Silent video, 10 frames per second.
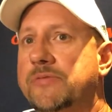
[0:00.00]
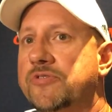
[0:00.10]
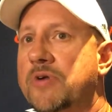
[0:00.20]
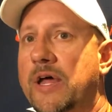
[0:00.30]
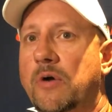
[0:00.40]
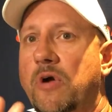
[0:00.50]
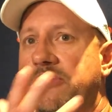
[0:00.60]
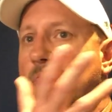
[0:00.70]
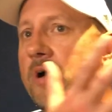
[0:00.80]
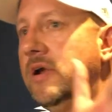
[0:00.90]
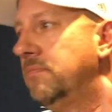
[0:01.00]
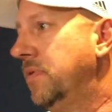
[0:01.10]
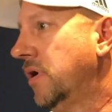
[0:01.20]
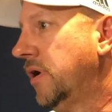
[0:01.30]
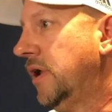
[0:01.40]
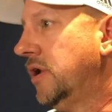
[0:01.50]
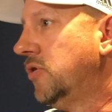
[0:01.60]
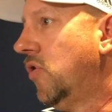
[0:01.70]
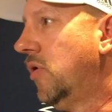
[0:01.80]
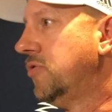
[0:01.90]
We're trying to raise money to build an
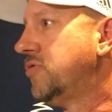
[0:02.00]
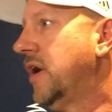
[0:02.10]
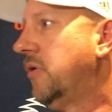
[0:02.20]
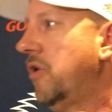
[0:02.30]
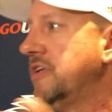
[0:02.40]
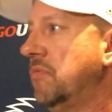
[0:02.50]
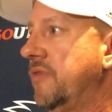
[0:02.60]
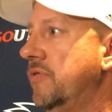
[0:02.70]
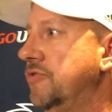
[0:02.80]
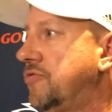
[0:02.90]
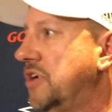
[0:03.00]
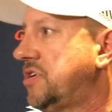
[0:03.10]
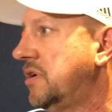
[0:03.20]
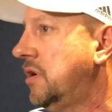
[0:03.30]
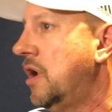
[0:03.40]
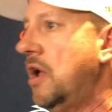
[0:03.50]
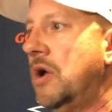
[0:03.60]
indoor. We're trying to raise money for nutrition.